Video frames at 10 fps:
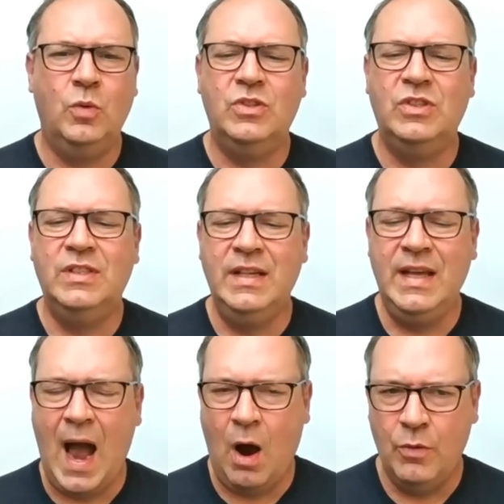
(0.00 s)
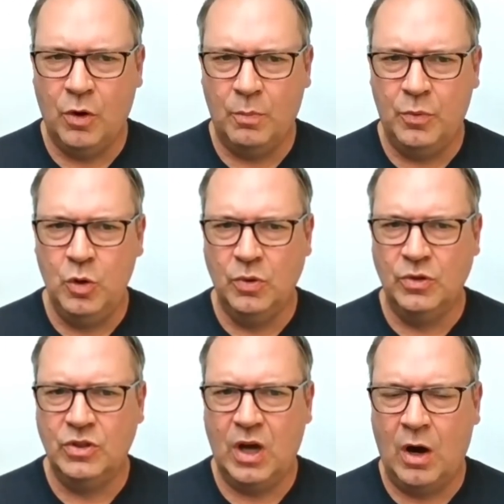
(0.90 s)
don't see how your
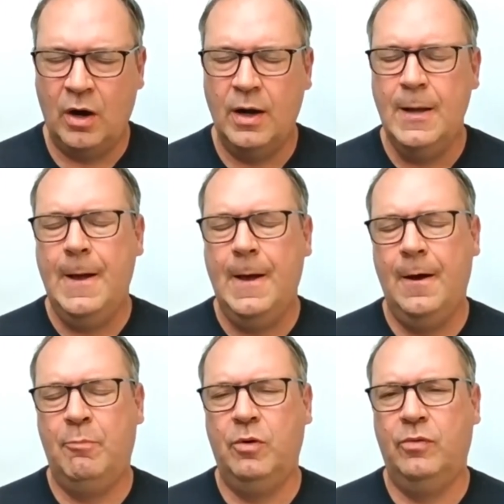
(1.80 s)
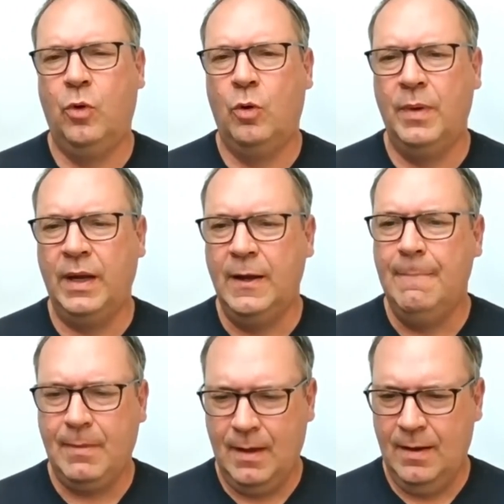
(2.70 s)
pupils are performing
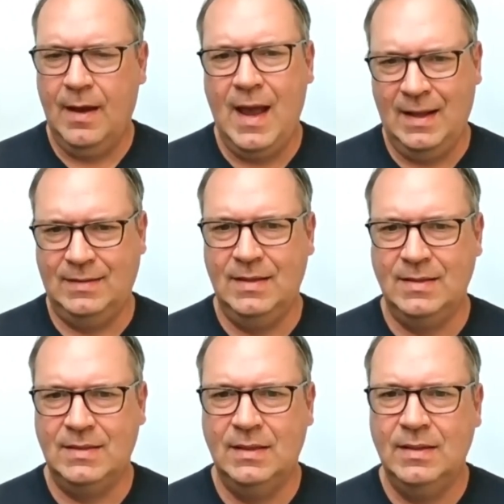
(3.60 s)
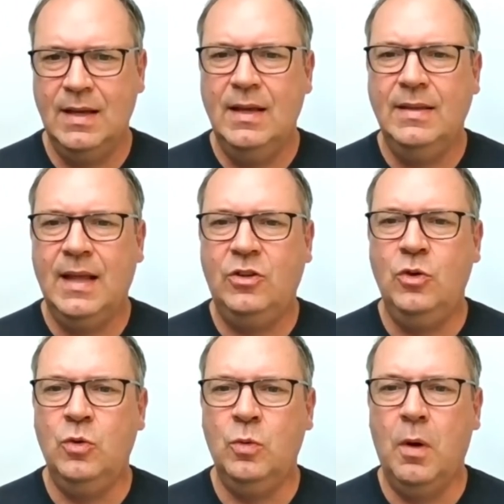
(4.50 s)
at an instant, that
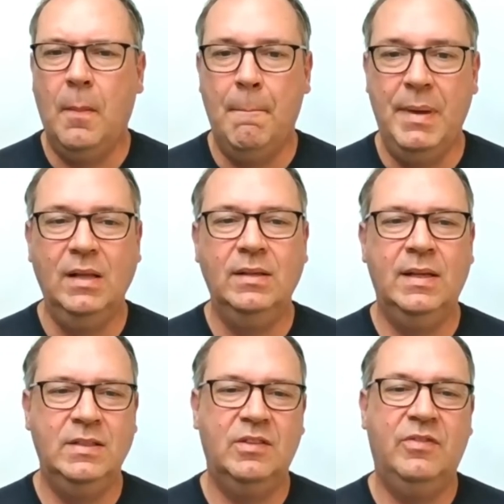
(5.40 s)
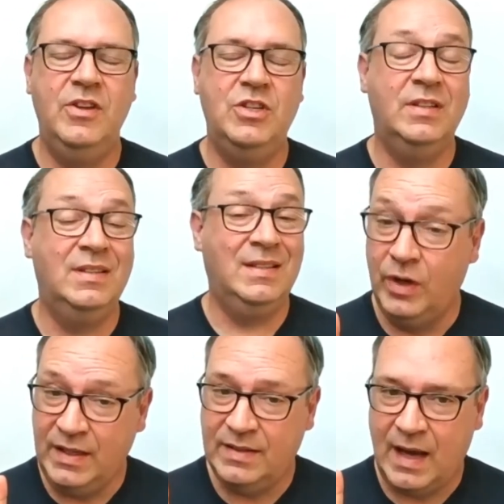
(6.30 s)
you build in sufficient
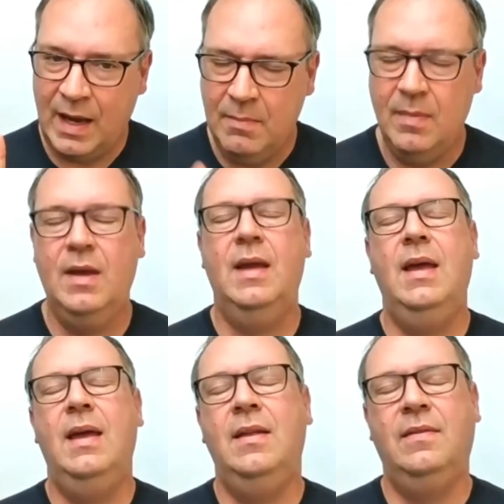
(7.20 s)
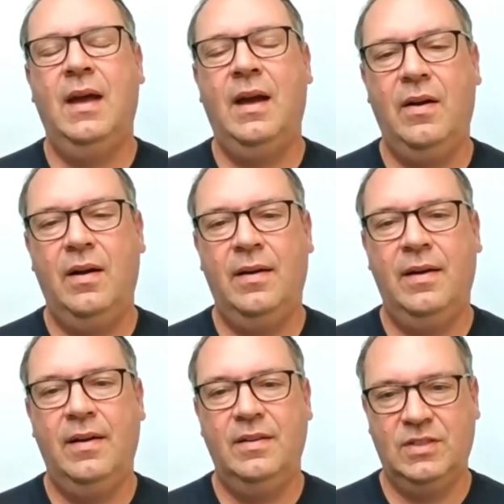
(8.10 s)
free time in their
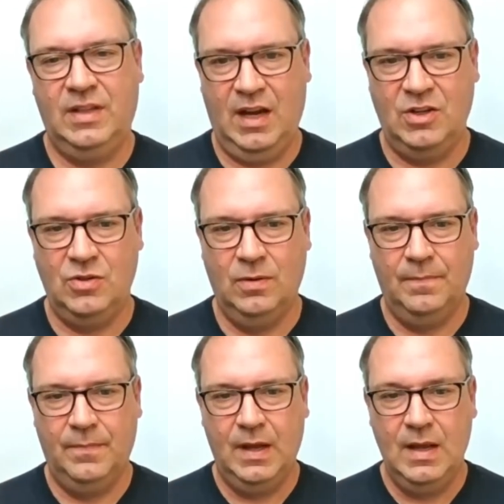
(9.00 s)
schedule.